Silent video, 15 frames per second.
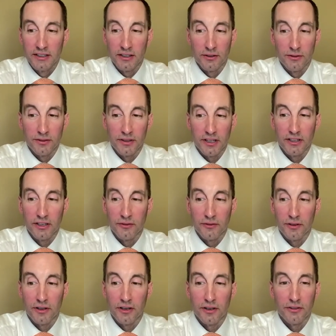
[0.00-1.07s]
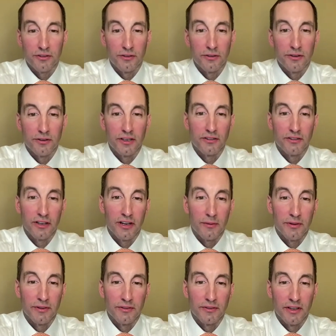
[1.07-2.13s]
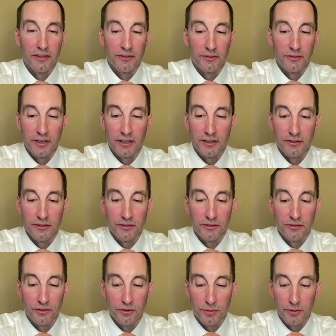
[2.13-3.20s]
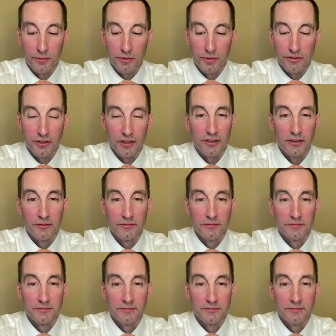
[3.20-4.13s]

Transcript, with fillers: you know, enlightening for all. So great job, and and your knowledge is super appreciated.